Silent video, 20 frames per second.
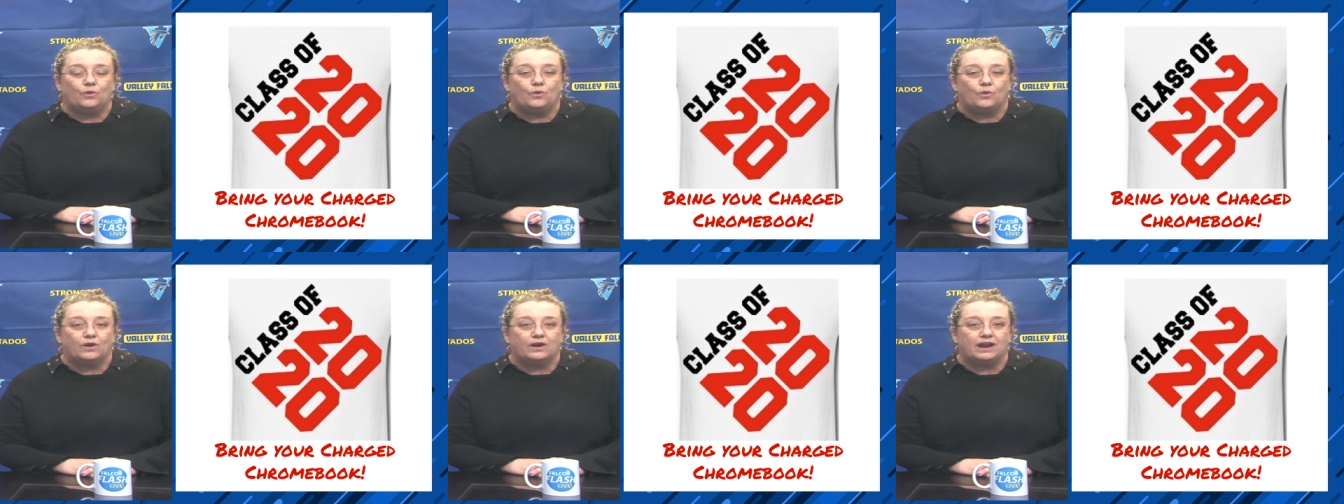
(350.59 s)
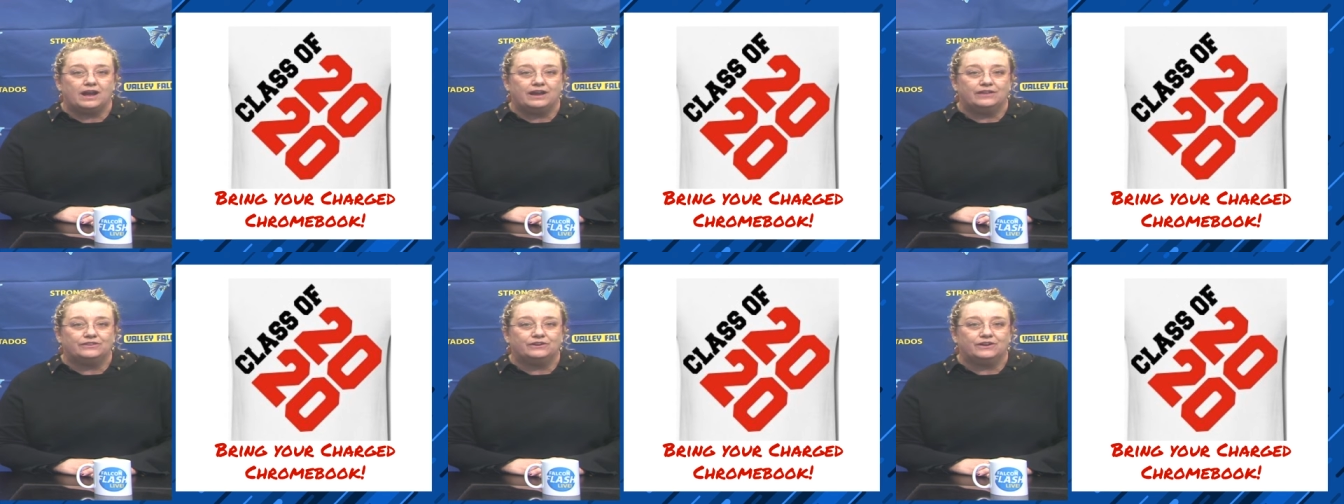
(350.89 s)
or
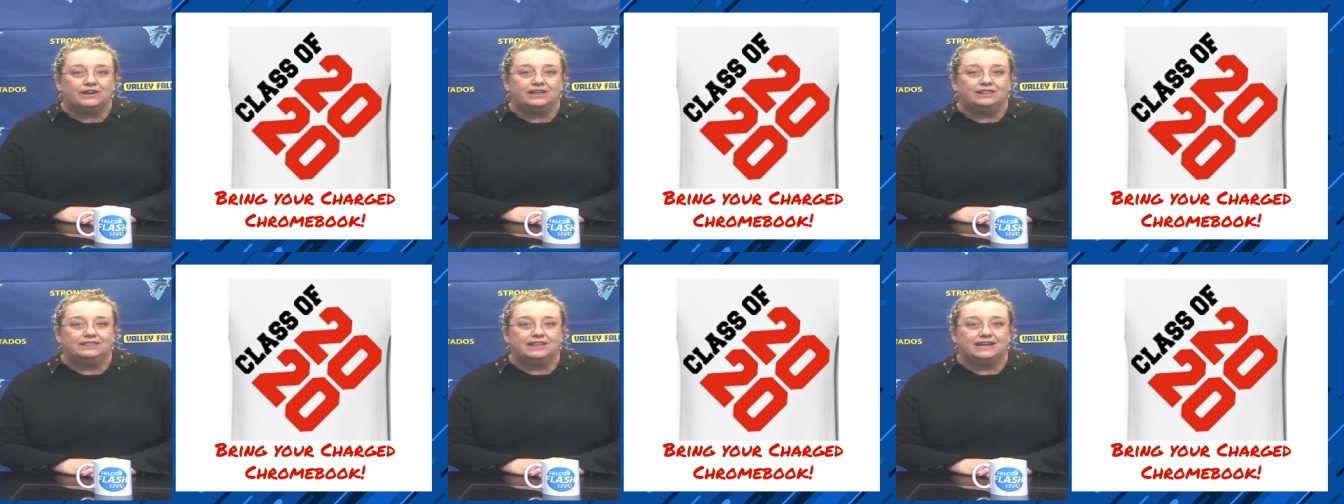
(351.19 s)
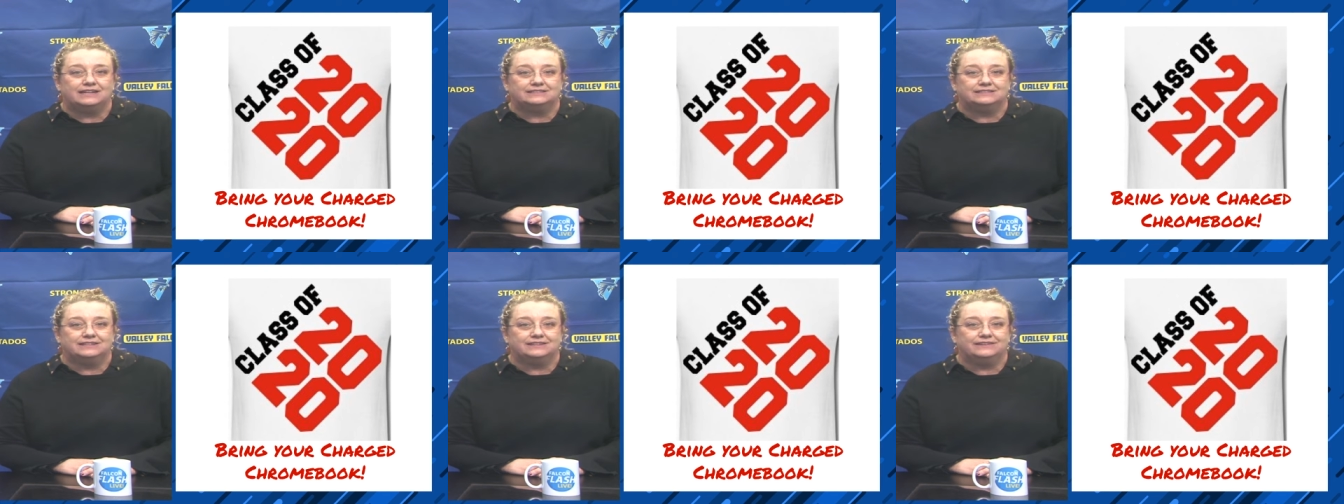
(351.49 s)
other
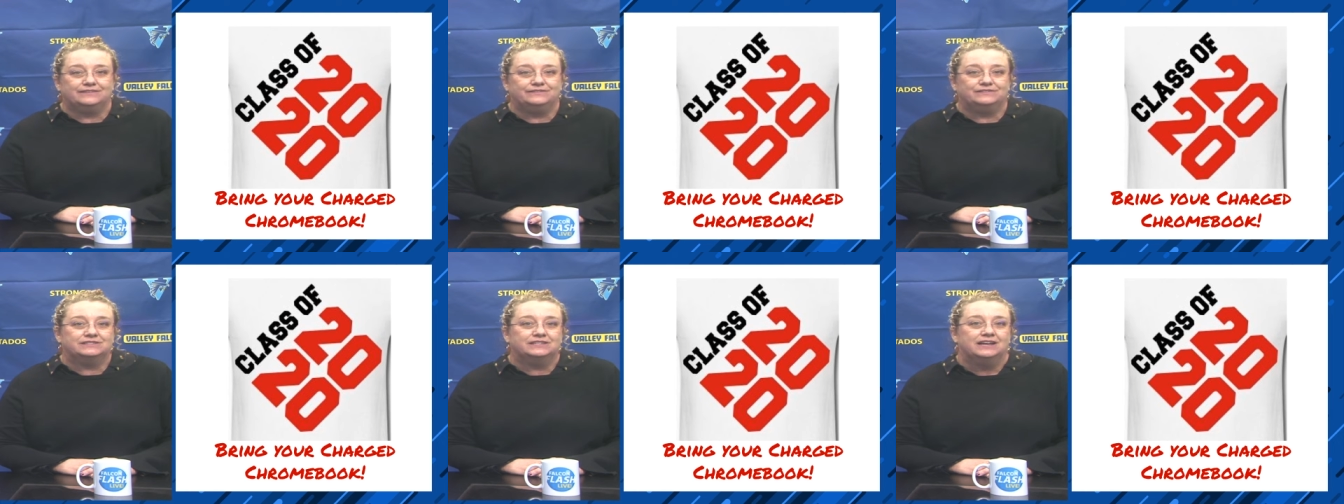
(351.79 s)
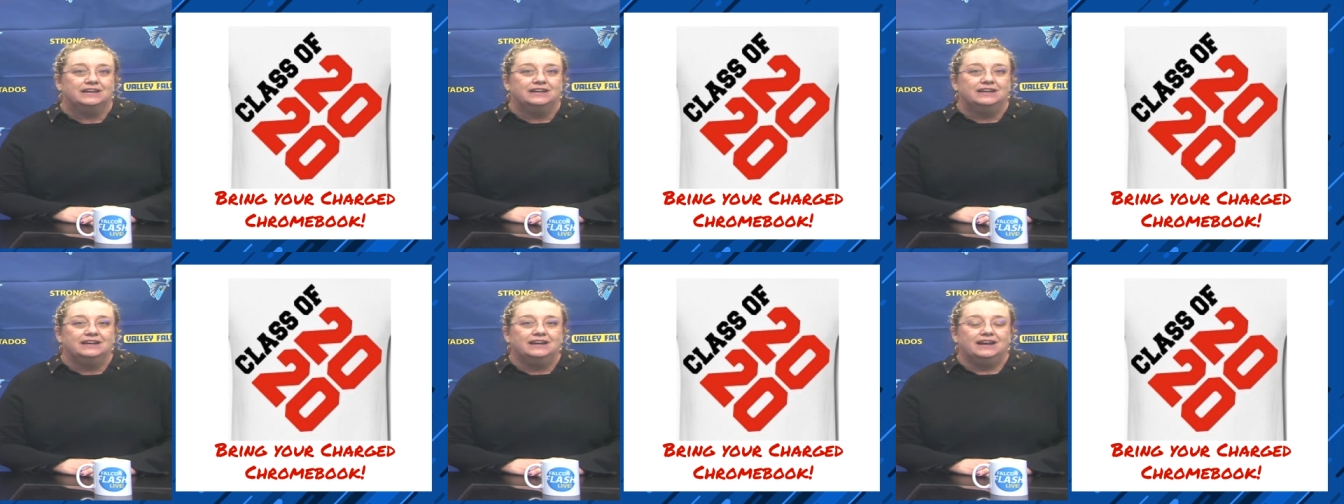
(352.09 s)
electives
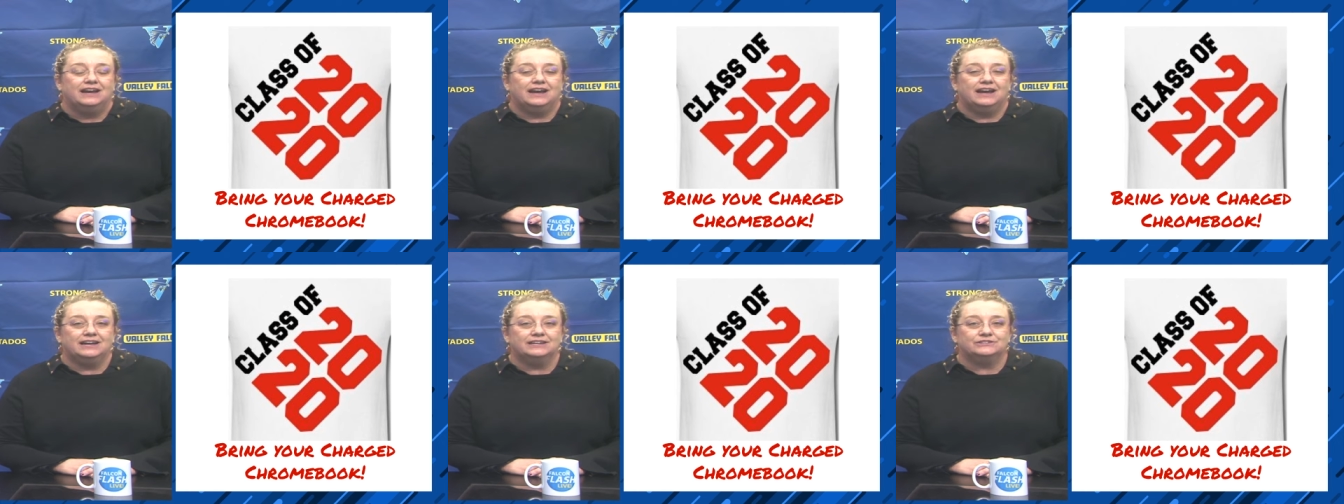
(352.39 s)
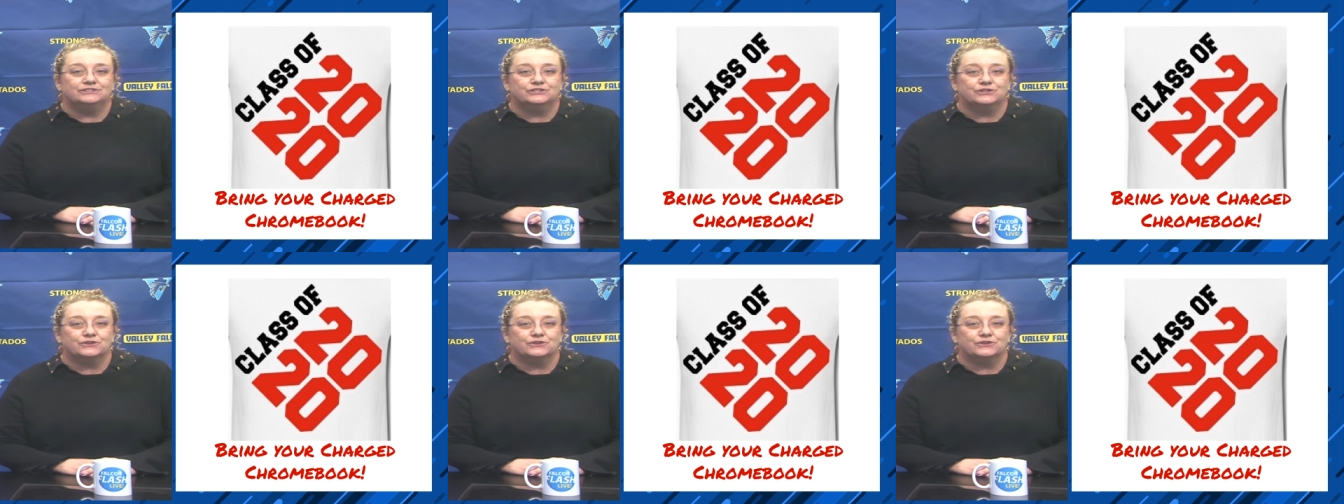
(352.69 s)
uh,